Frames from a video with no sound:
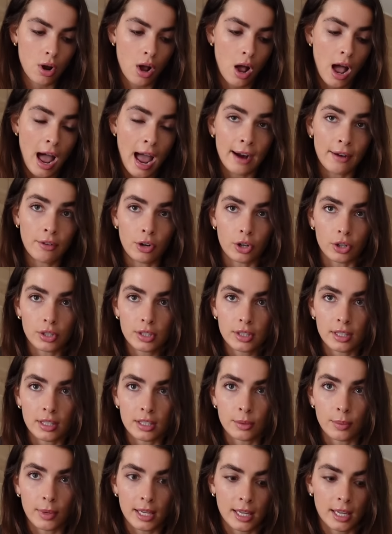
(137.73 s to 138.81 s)
HYROX
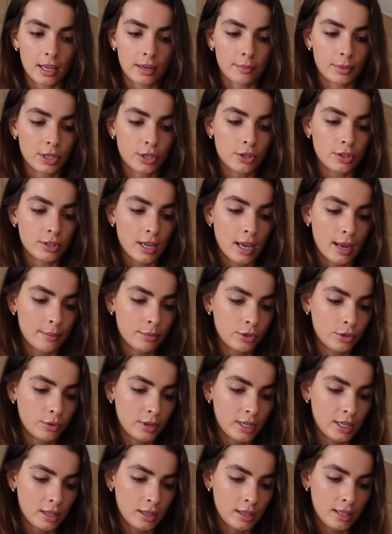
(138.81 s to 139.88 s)
this weekend, because I'm
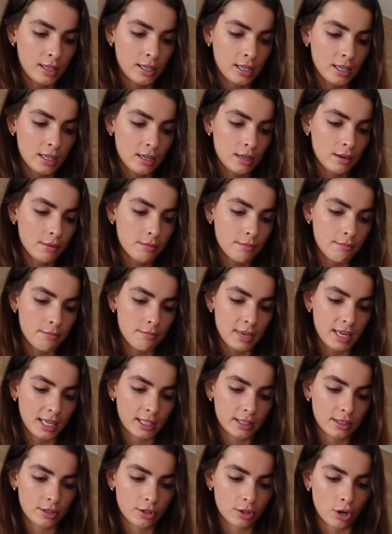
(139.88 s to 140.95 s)
doing the
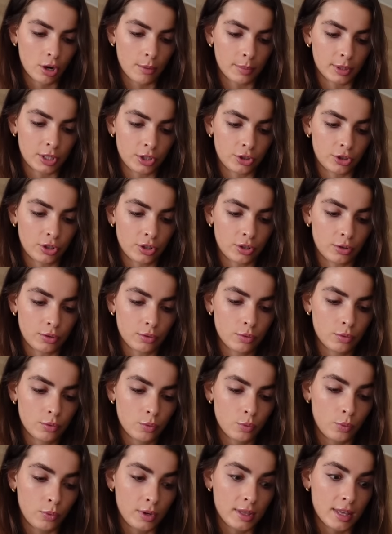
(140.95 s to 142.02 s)
mixed competition
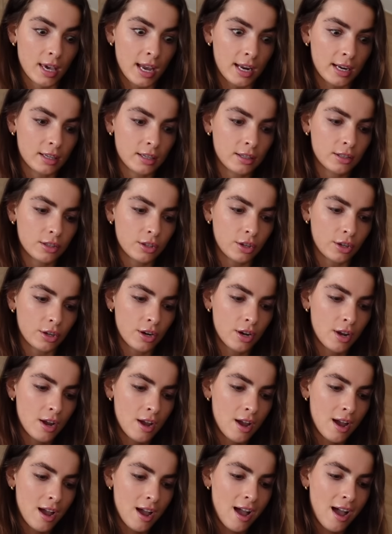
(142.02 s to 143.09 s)
with Hayden. So
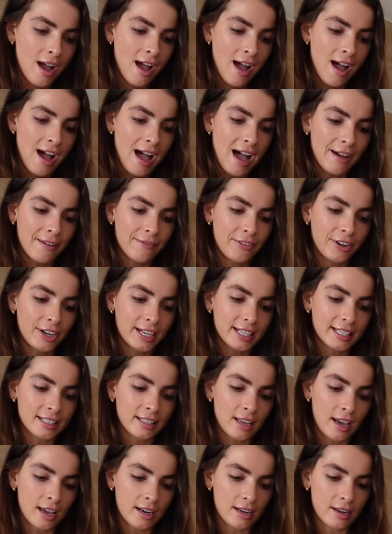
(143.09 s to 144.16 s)
I'm very
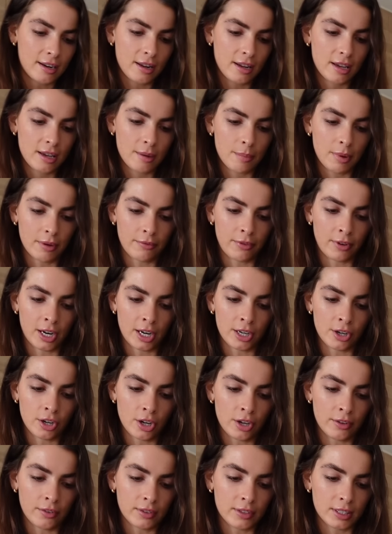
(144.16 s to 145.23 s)
excited but very
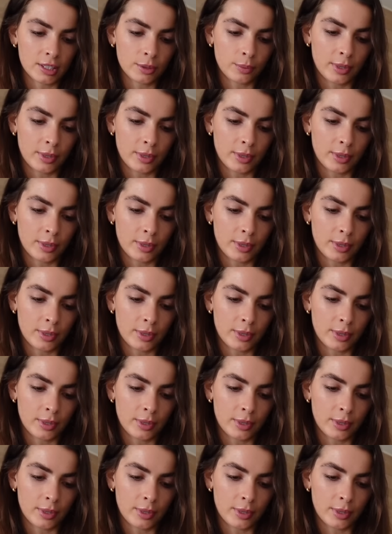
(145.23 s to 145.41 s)
nervous.